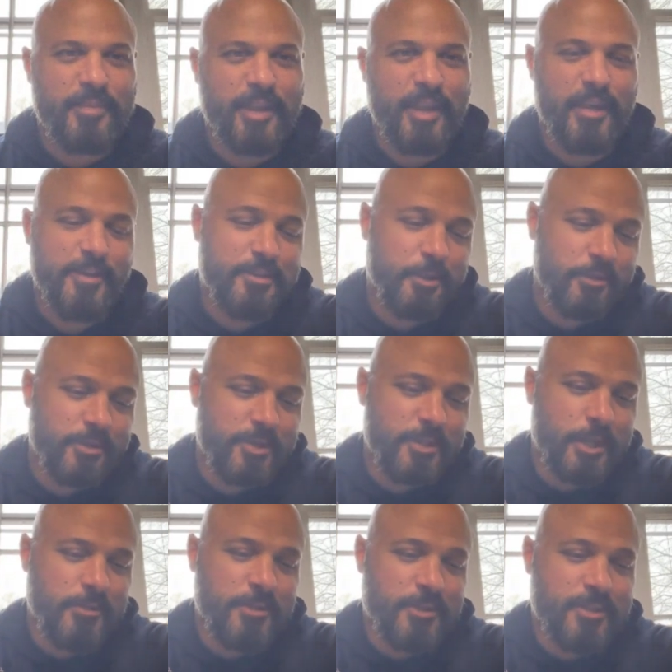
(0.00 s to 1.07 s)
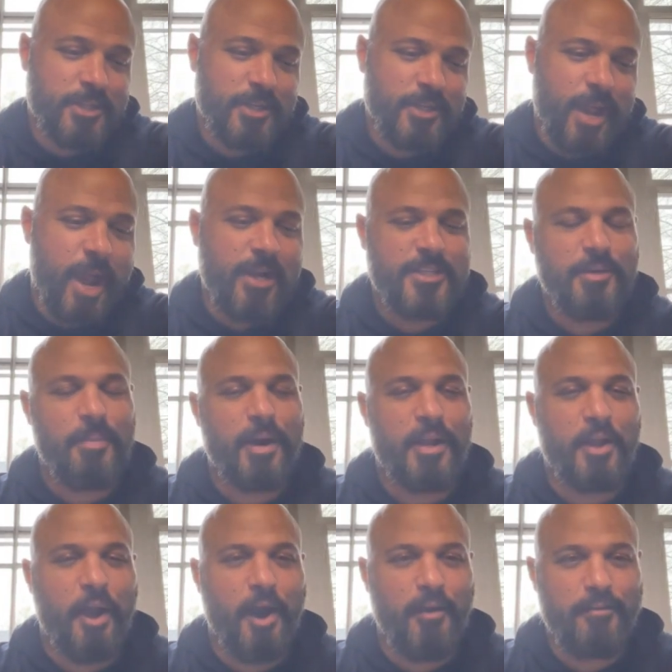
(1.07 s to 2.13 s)
And until the Celtics can knock
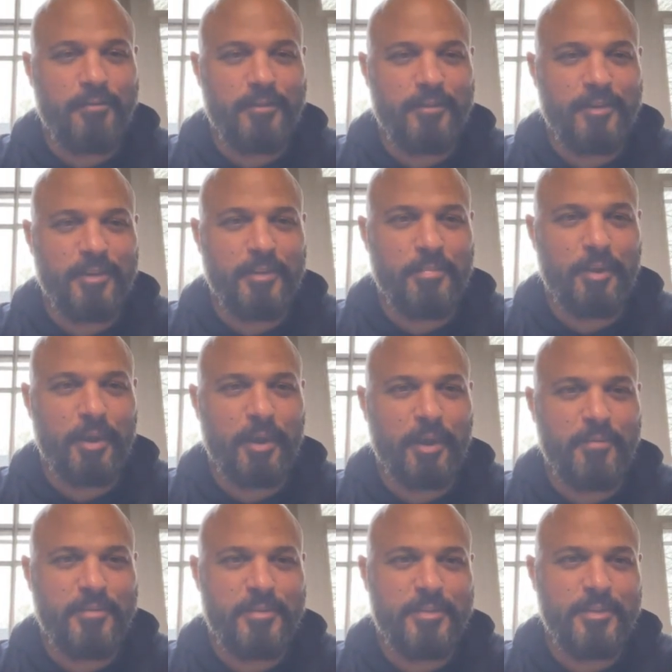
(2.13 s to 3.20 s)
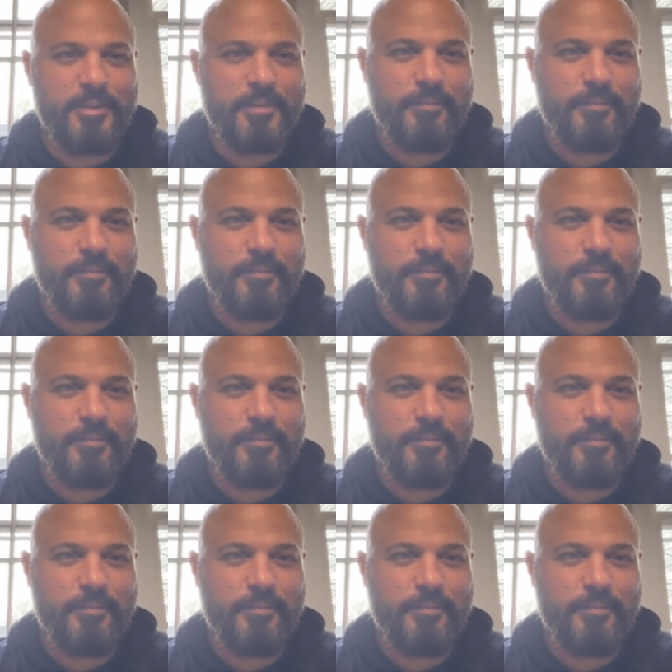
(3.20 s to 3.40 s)
somebody off in the playoffs,